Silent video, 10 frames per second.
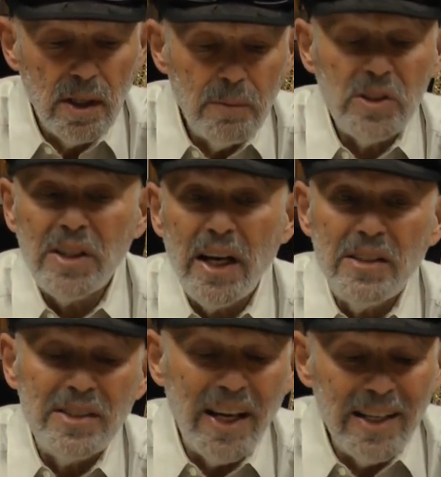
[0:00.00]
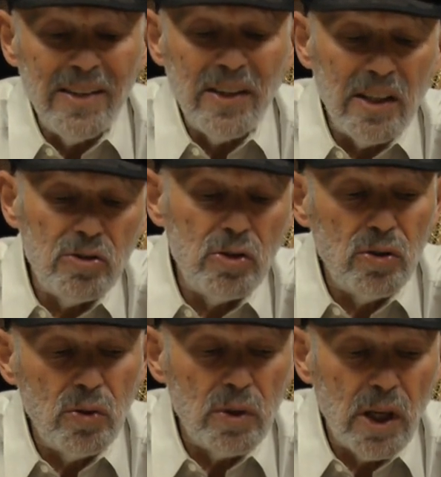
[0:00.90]
Besides, anything that you
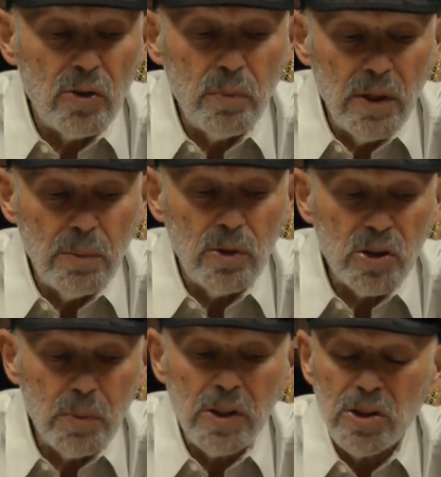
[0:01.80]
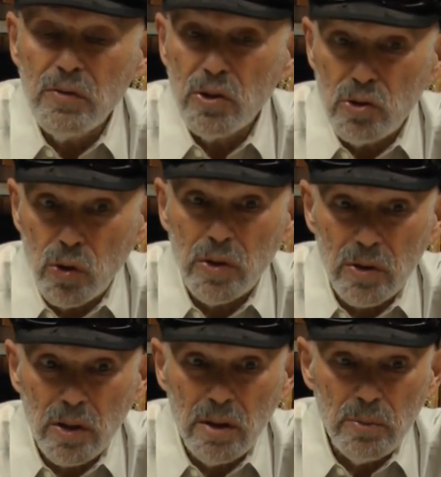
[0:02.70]
do with other people, especially if you enjoy
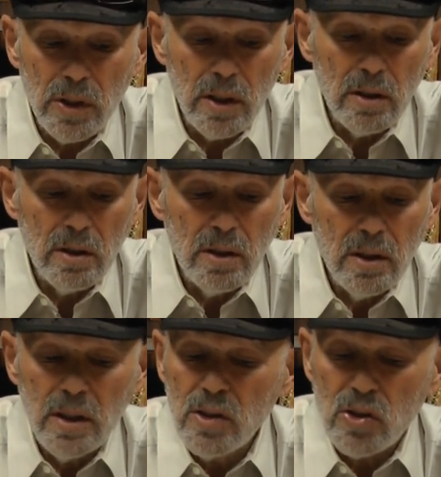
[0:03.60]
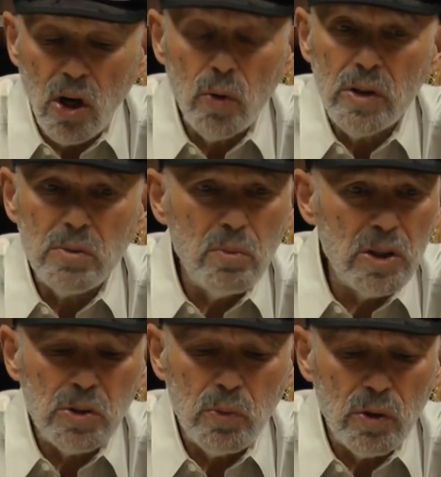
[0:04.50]
their company, is always
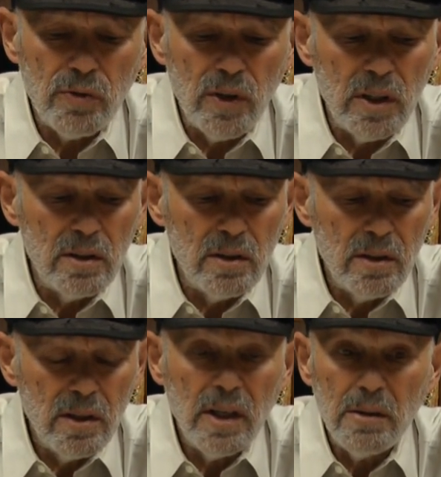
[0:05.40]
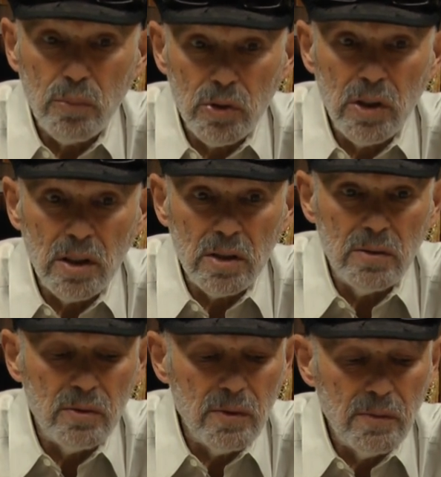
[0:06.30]
much more fun and
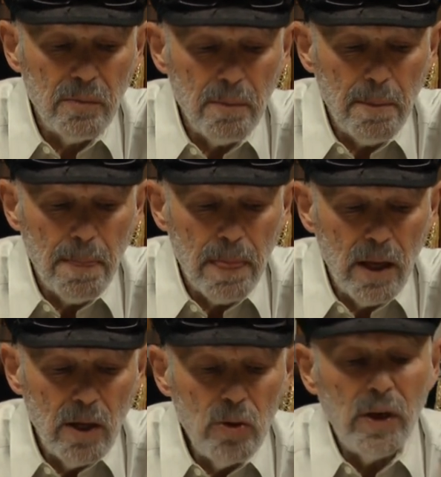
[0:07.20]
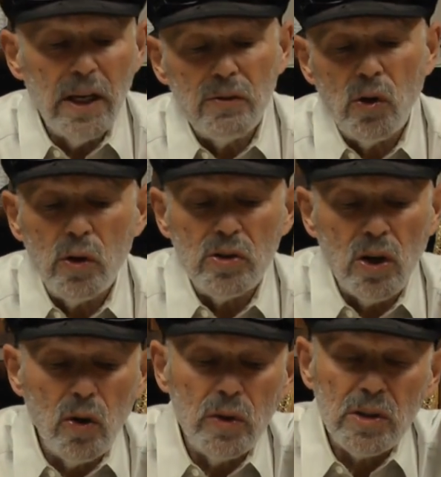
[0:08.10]
productive. You can, of
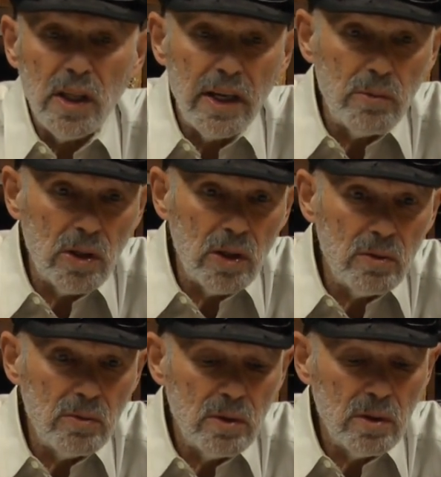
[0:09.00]
course, always climb alone.